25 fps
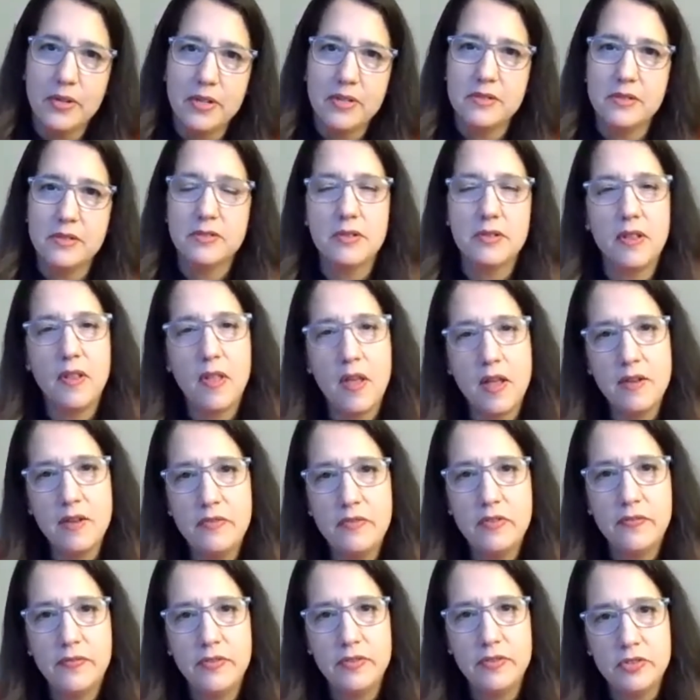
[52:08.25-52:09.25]
because there's a lot
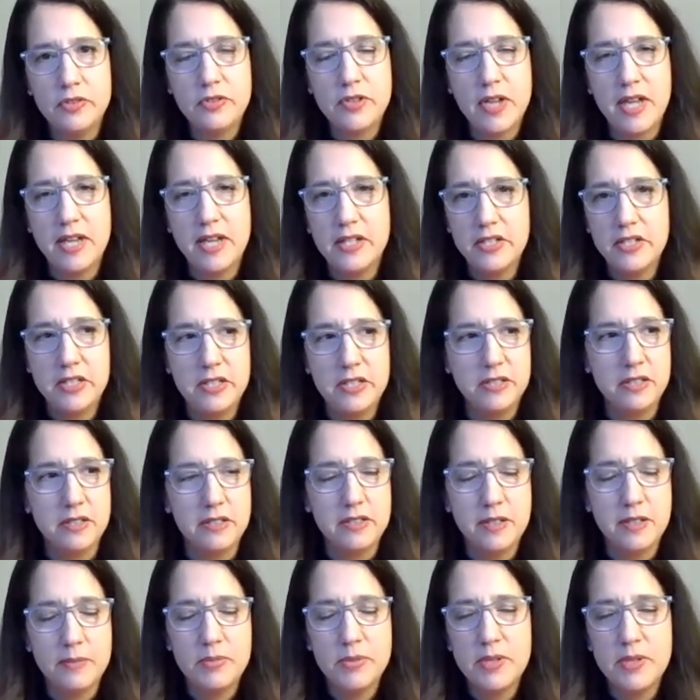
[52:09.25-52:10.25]
of different strategies
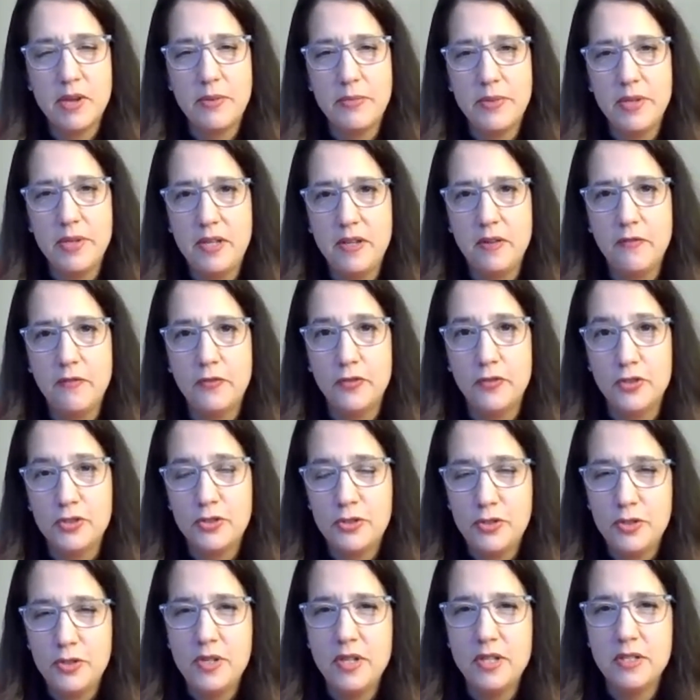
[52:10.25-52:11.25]
and tips that we give for
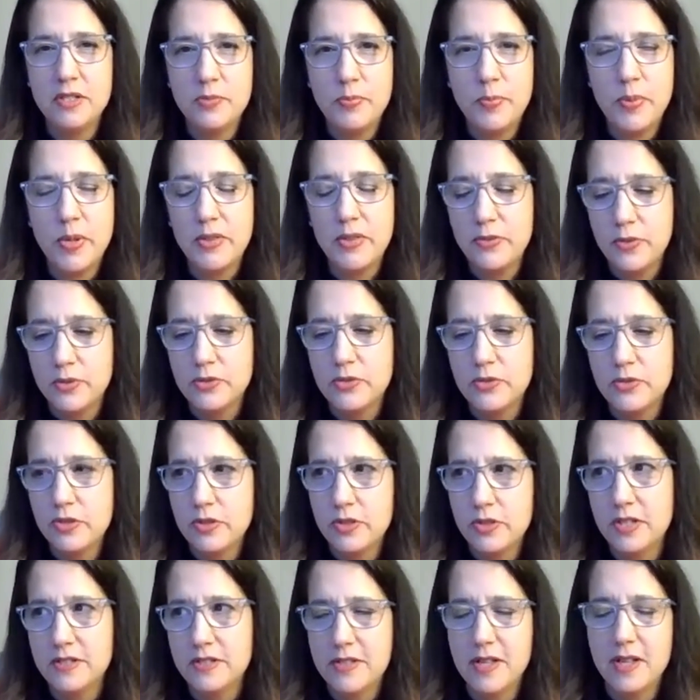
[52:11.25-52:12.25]
students, but those are
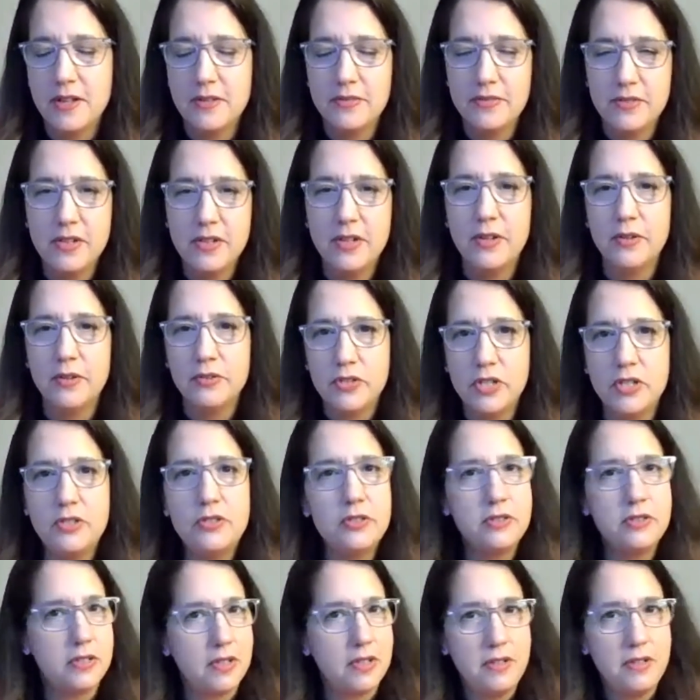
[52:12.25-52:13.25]
things that, you know,
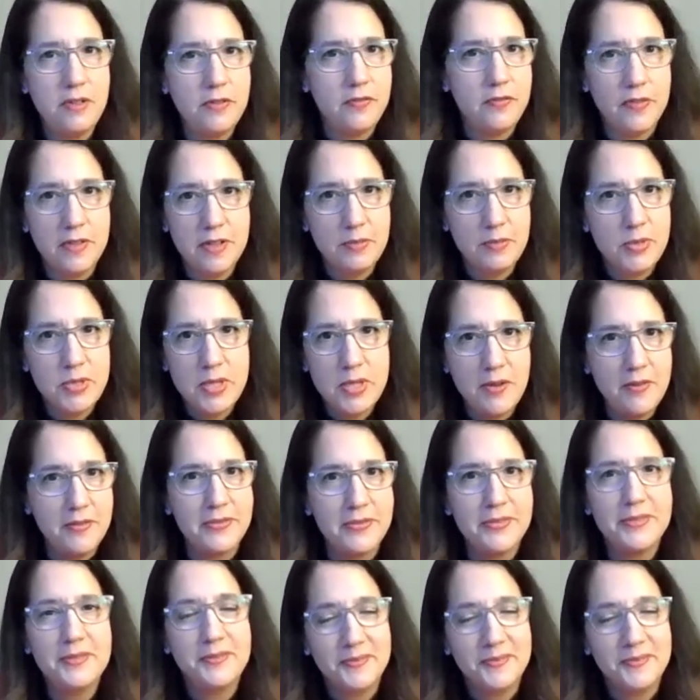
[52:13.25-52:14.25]
teachers can do for themselves.